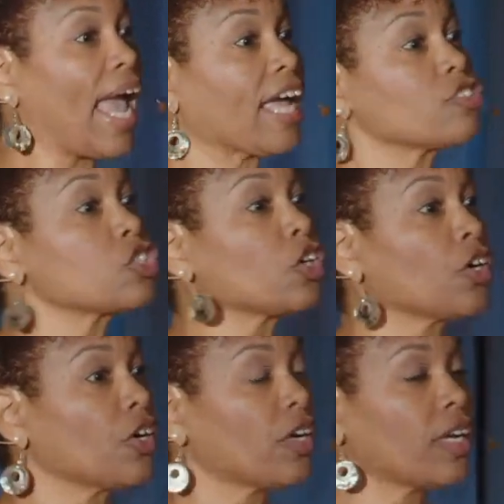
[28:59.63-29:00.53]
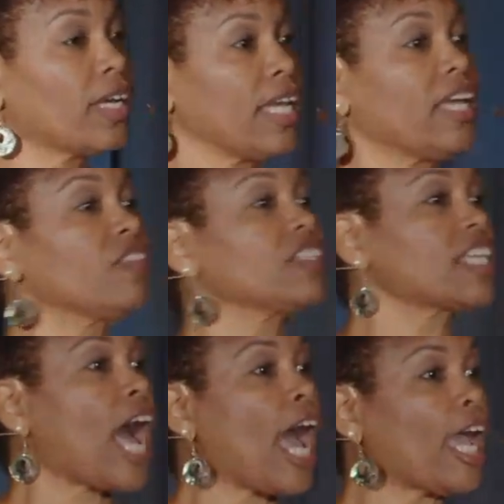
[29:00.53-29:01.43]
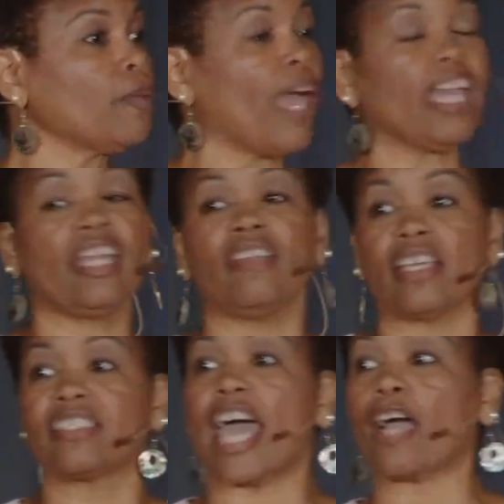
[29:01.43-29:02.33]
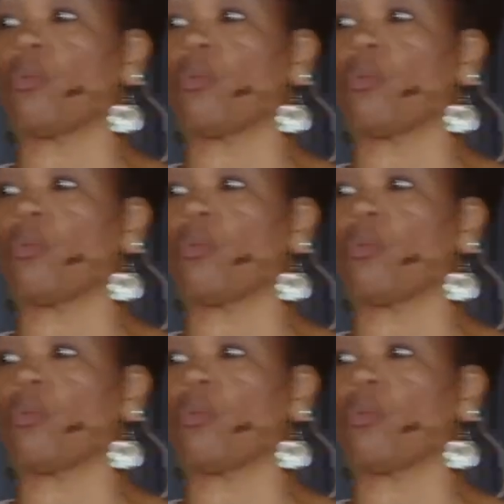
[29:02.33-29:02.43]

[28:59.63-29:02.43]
answer in the time and in the exact